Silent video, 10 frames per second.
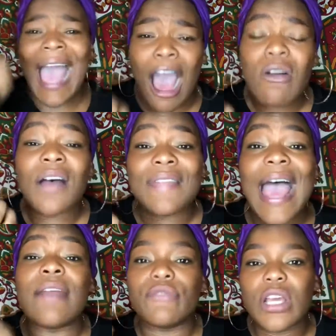out of
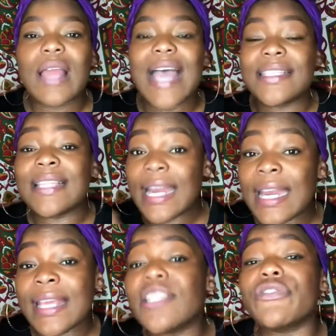that and realizing that
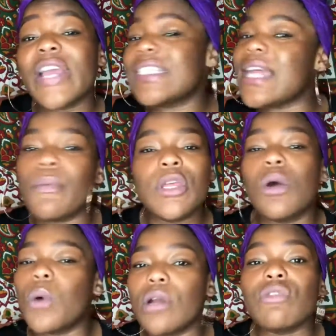it is a race that we
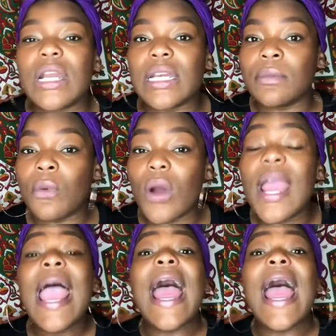don't want to run anymore.